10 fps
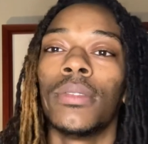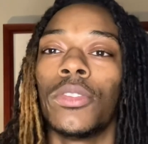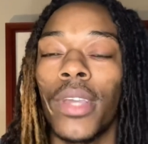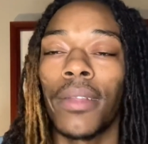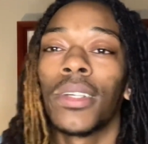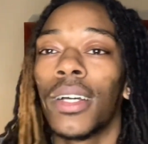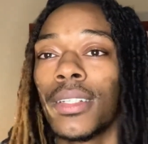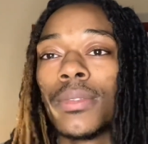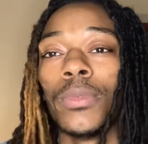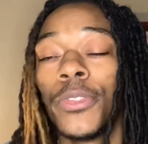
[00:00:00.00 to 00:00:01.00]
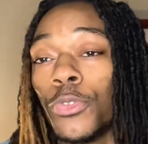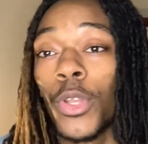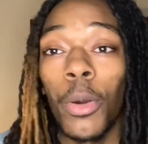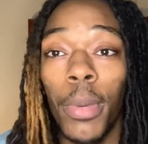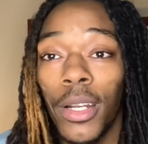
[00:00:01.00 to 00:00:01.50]
you have to understand, if you
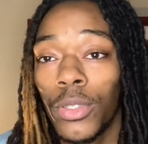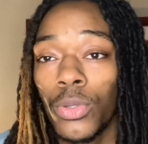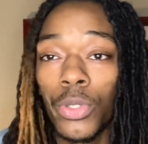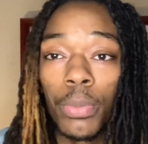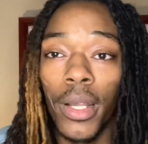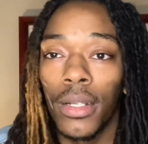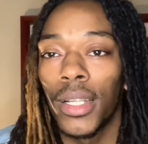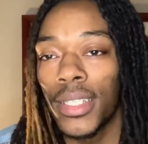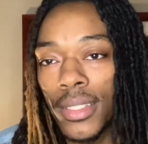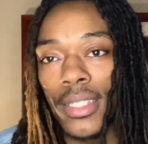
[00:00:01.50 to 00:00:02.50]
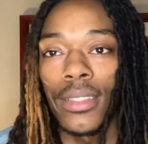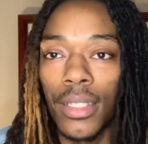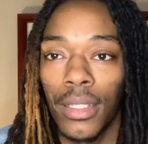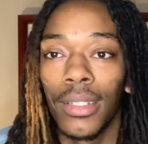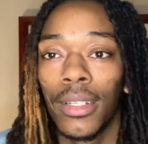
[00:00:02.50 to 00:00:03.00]
know better, you do better. That's the
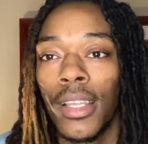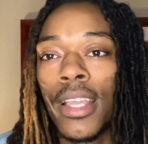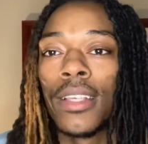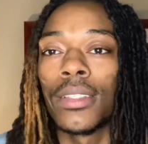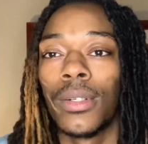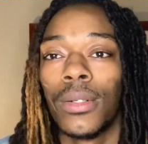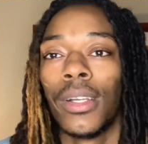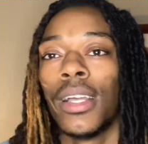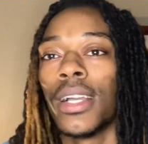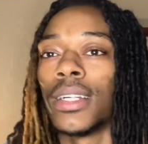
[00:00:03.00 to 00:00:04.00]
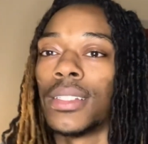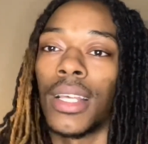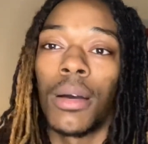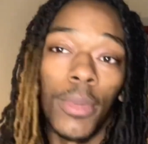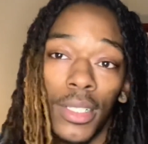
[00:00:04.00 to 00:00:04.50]
thing. So, because
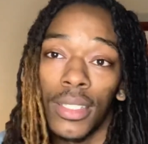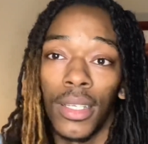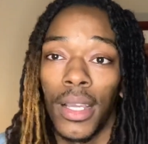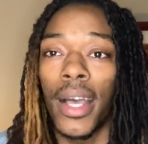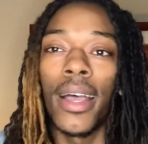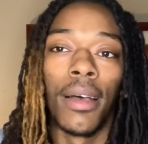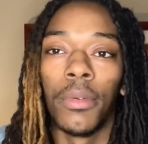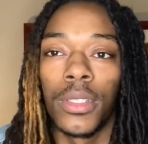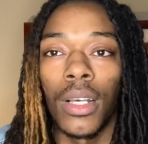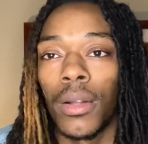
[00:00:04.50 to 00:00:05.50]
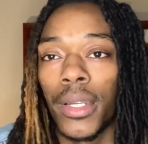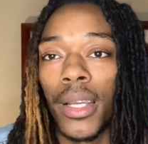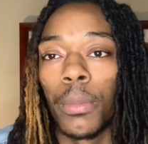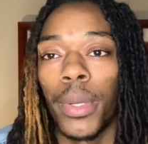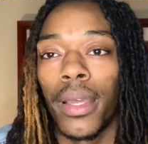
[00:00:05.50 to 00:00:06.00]
I'm not saying I have this all
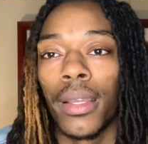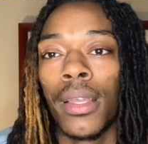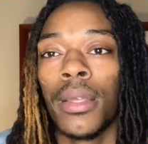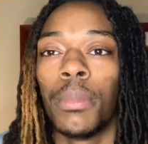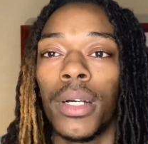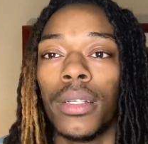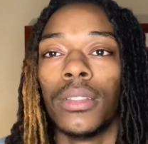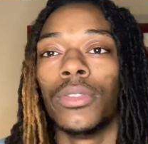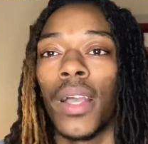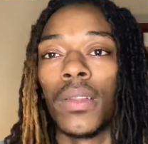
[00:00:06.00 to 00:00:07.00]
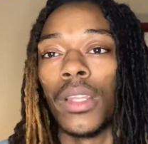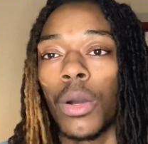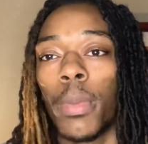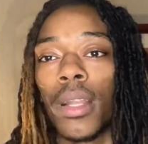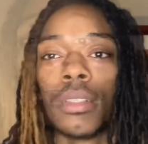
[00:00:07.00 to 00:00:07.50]
down pat, but you have to know
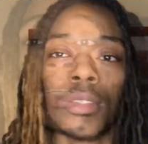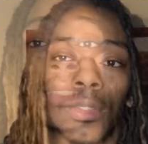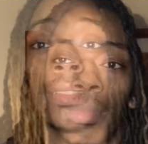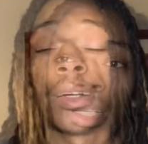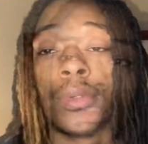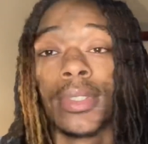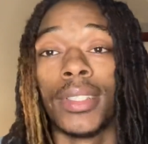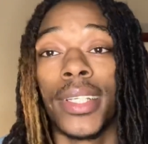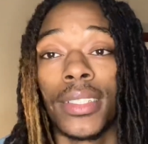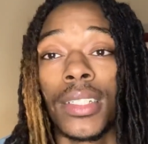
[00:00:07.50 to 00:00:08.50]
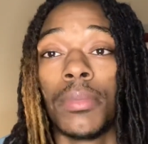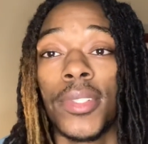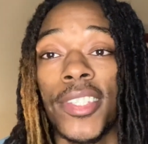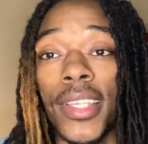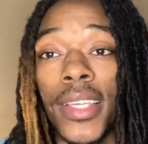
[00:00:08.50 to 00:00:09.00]
better to do better. Next comes the
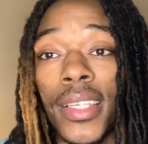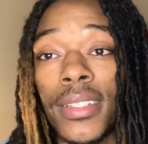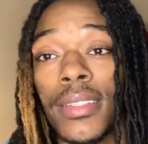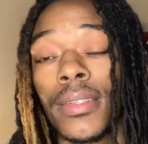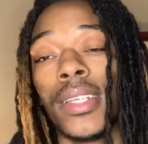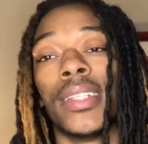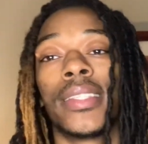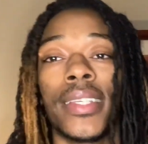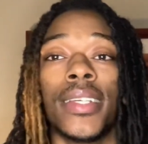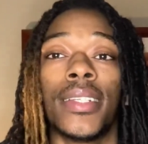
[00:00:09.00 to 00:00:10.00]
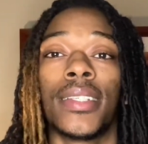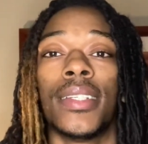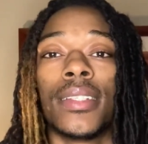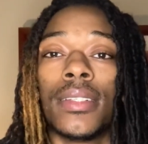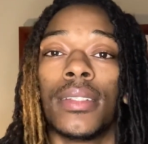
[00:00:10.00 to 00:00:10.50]
stance. The stance
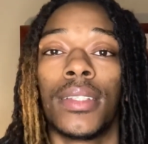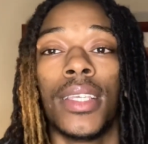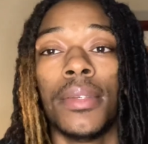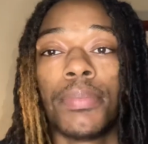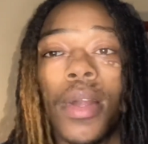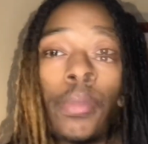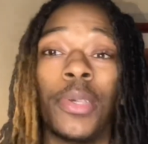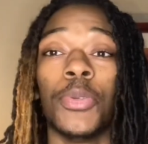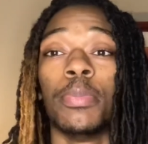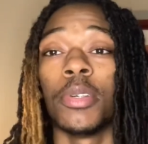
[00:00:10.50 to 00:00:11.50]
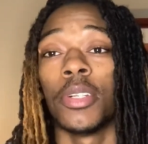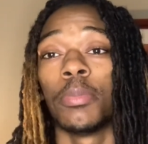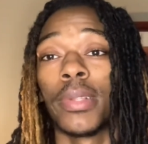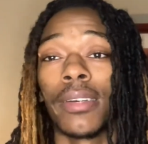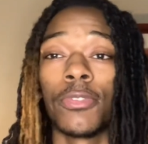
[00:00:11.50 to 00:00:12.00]
is a key part. You building a
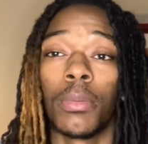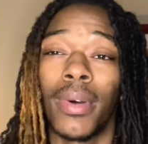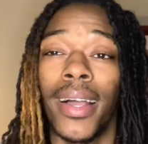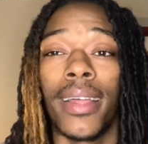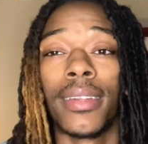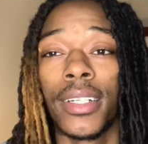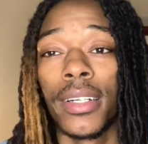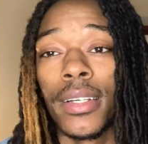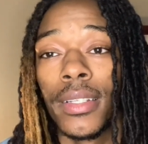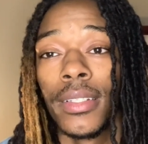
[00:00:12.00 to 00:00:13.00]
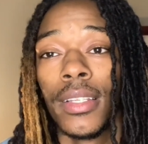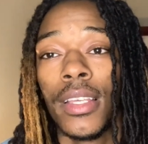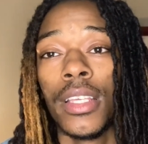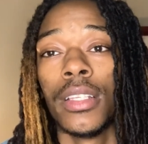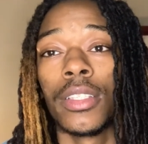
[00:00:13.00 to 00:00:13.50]
platform behind the gun,
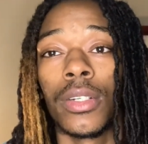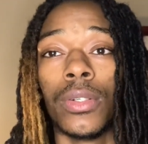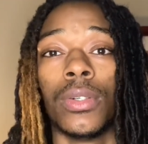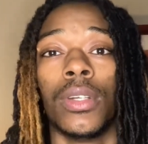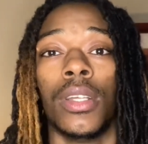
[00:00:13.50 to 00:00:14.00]
so